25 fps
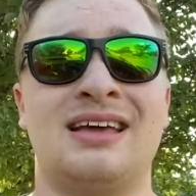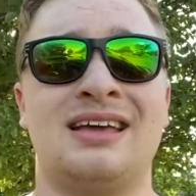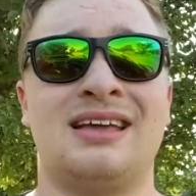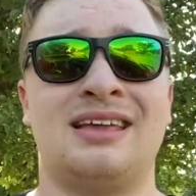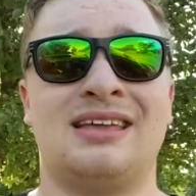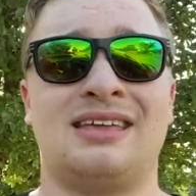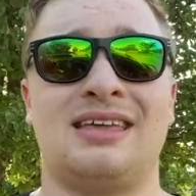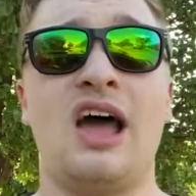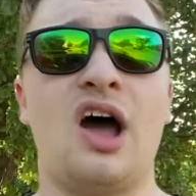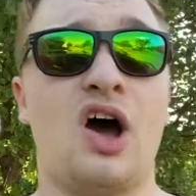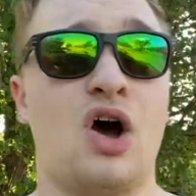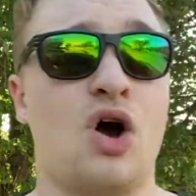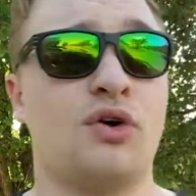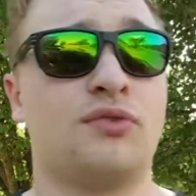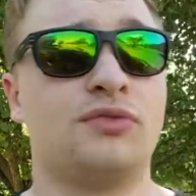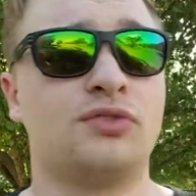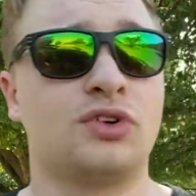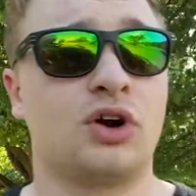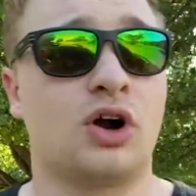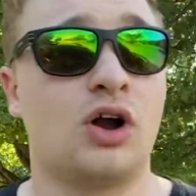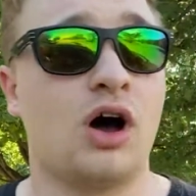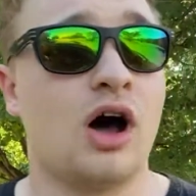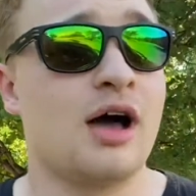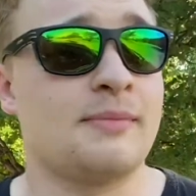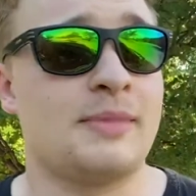yeah,
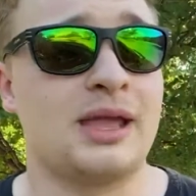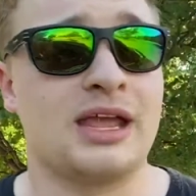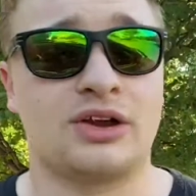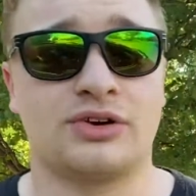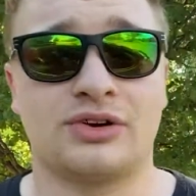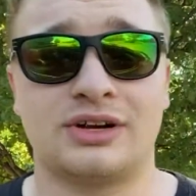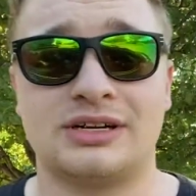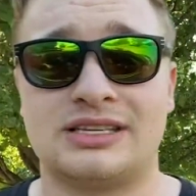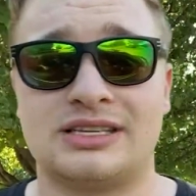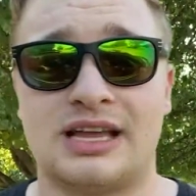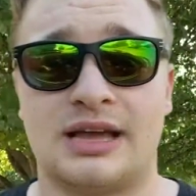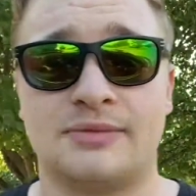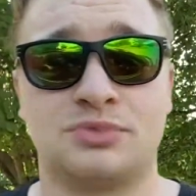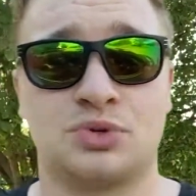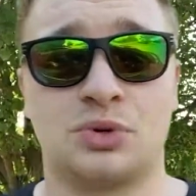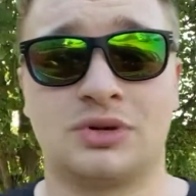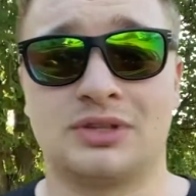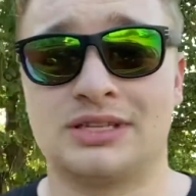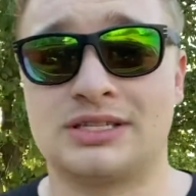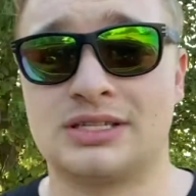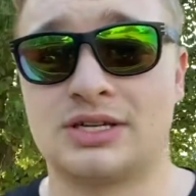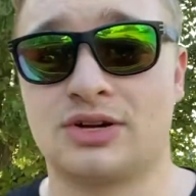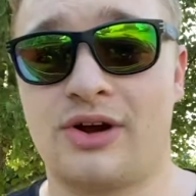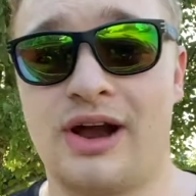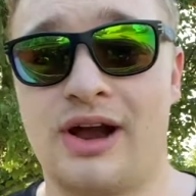overall, I mean, Chris
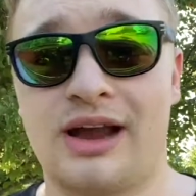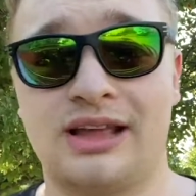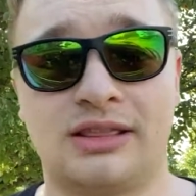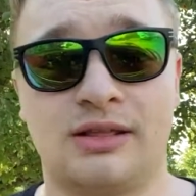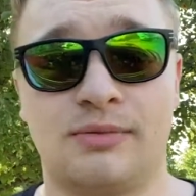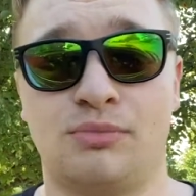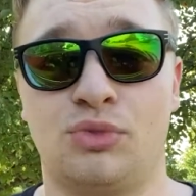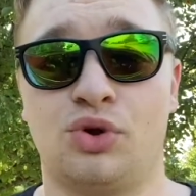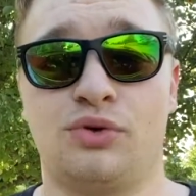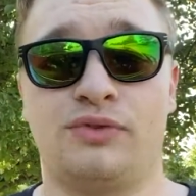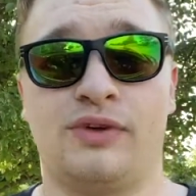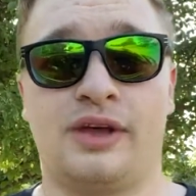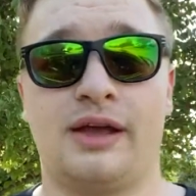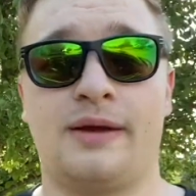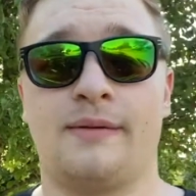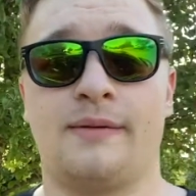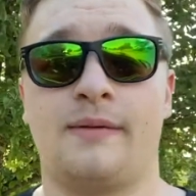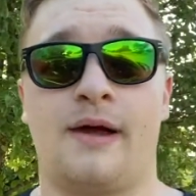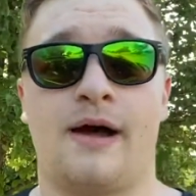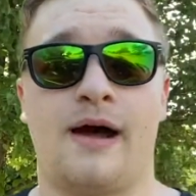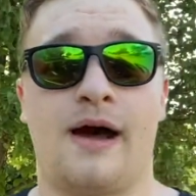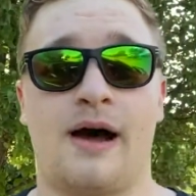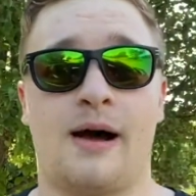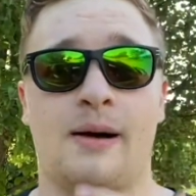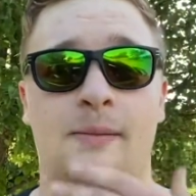Hemsworth is great in the movie.
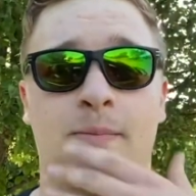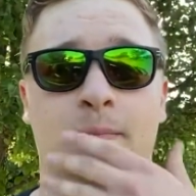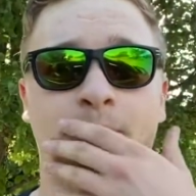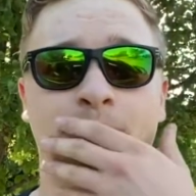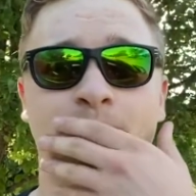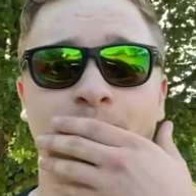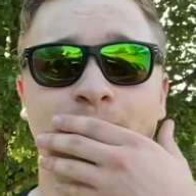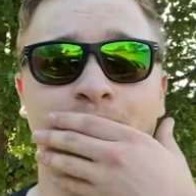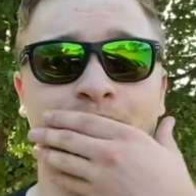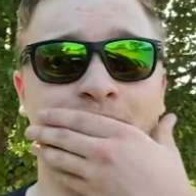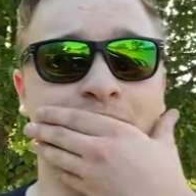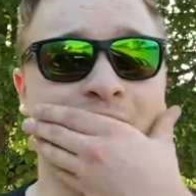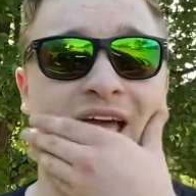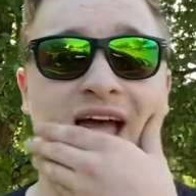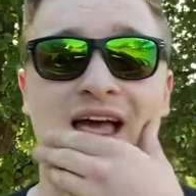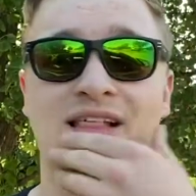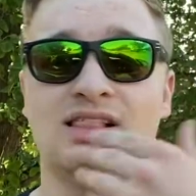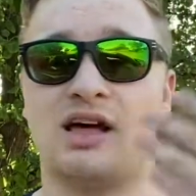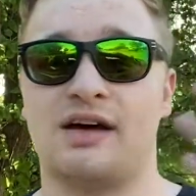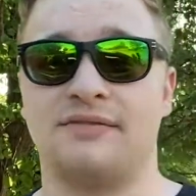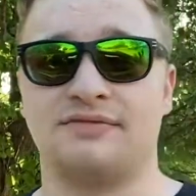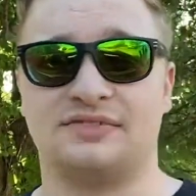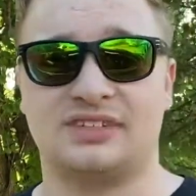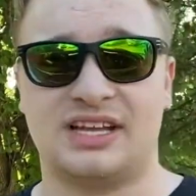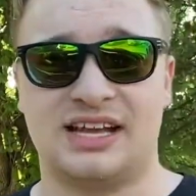I
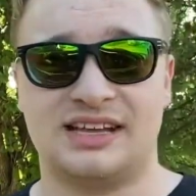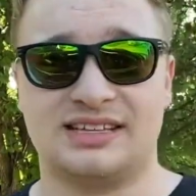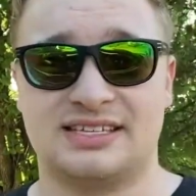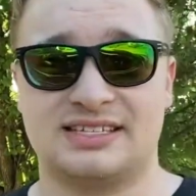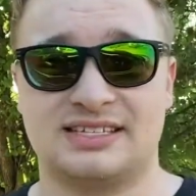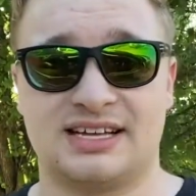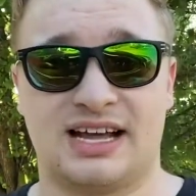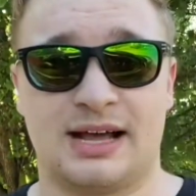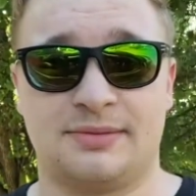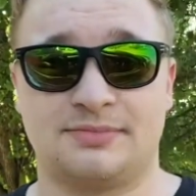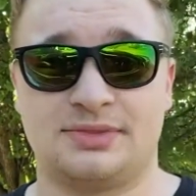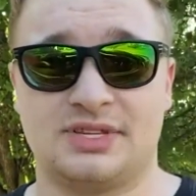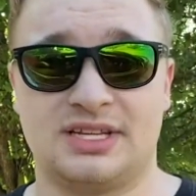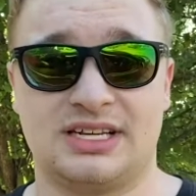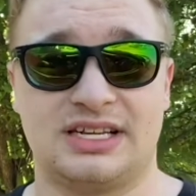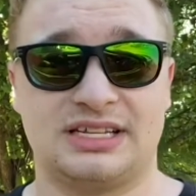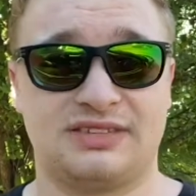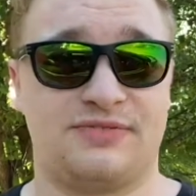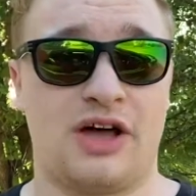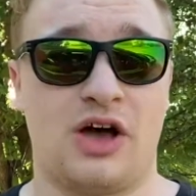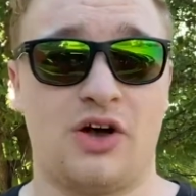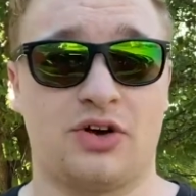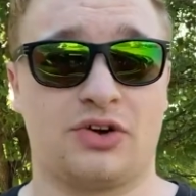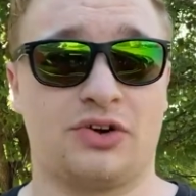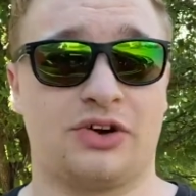love Tessa Thompson as
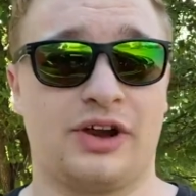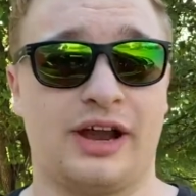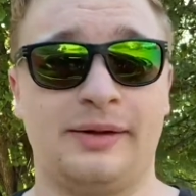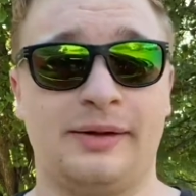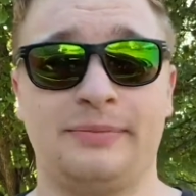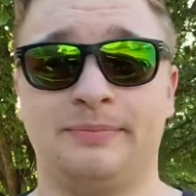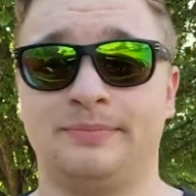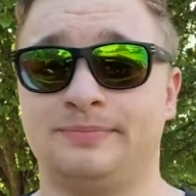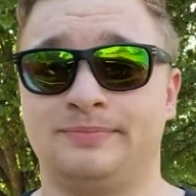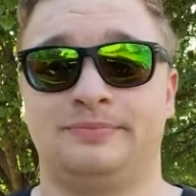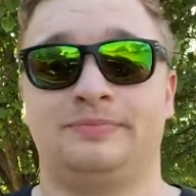Valkyrie.